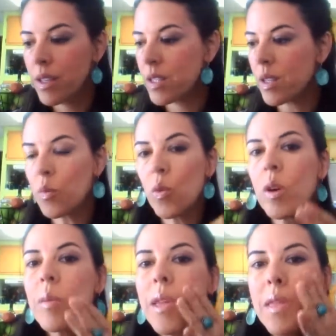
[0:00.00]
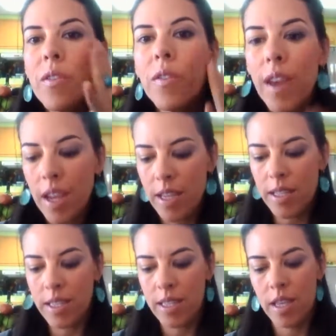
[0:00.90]
some warmth on the
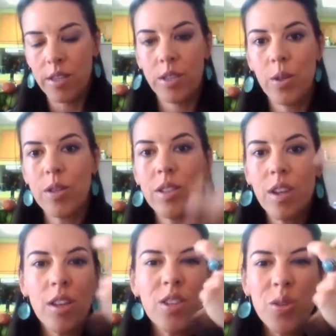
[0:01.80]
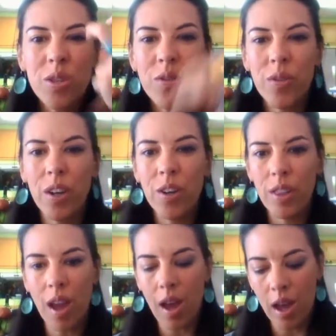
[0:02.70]
face, so it's not so severe in
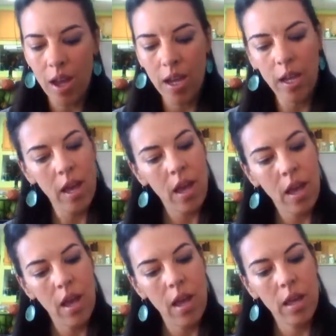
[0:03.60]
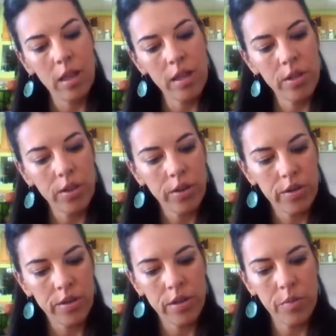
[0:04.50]
the eye, unless
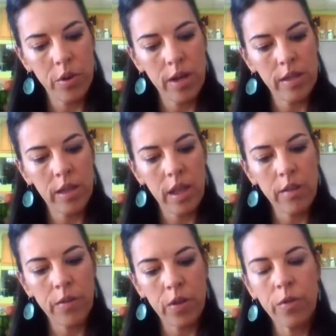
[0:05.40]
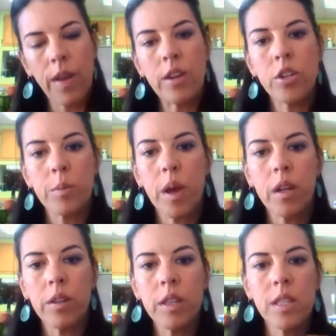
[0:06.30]
you're some crazy like Vogue fashion
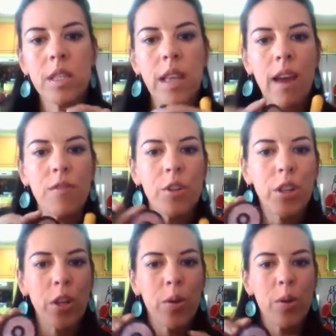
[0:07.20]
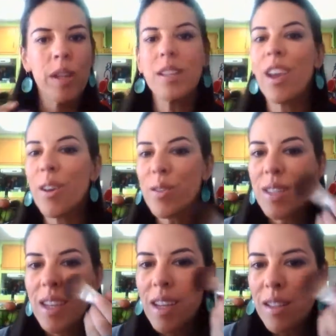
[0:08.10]
model. This is Afterglow and
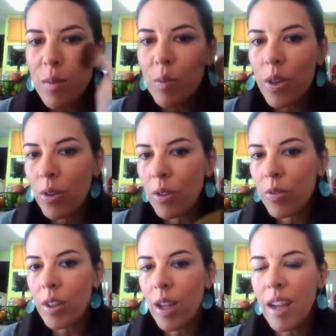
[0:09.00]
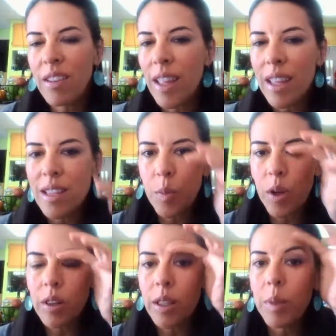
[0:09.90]
Cozy. It's a beautiful kind of like
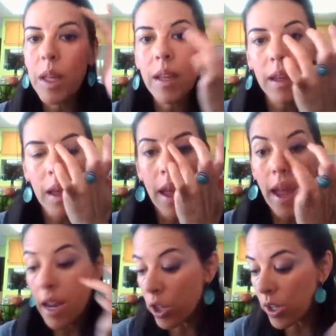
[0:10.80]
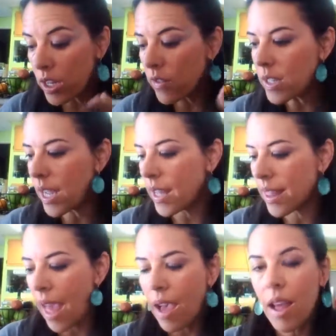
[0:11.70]
sparkly pink. And you can even take
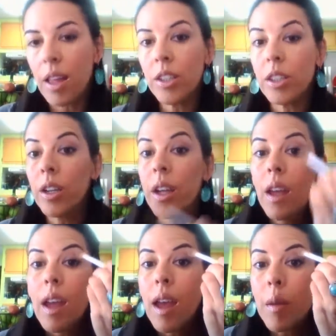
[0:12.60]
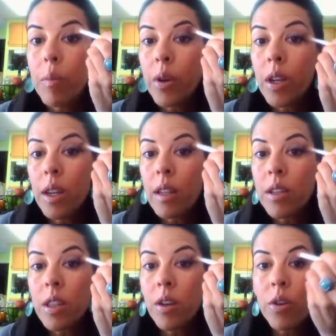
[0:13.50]
that color and put it
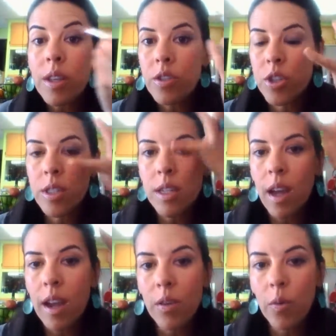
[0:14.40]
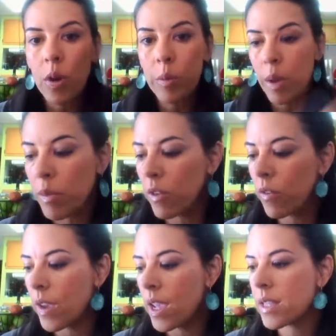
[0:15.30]
into the crease just to kind of warm the
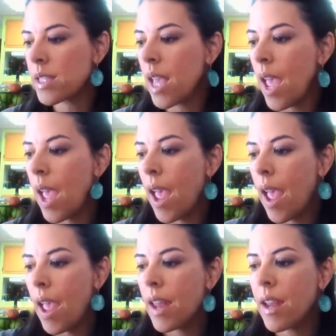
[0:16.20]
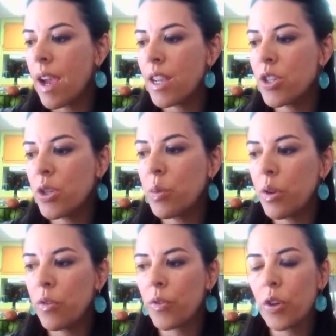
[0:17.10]
face. And I do
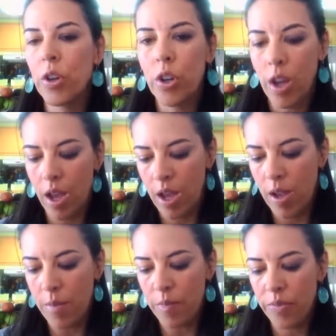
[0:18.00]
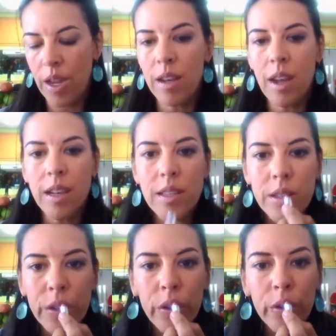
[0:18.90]
prefer a
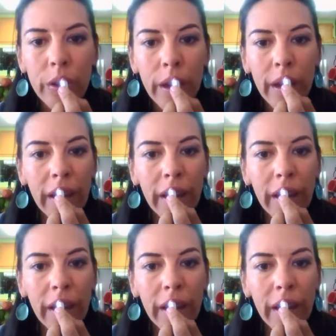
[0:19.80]
nice nude